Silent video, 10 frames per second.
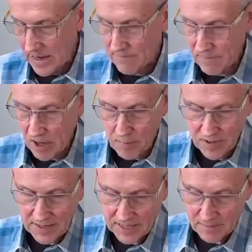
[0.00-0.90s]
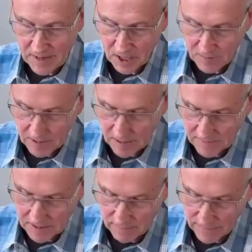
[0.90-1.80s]
a very precise measurement
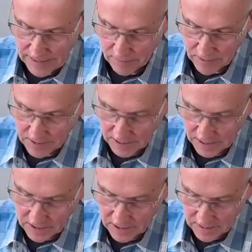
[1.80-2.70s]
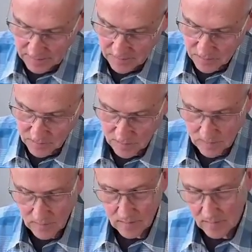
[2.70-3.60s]
of sunflower seeds.
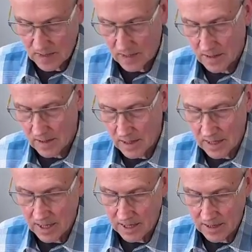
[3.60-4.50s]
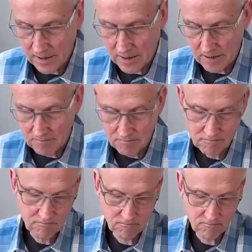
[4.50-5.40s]
A
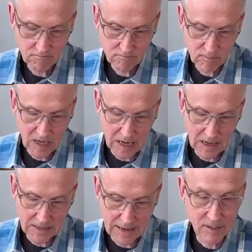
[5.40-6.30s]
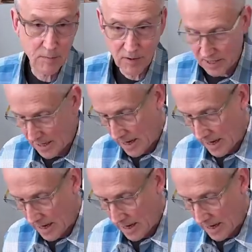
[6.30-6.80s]
tablespoon and a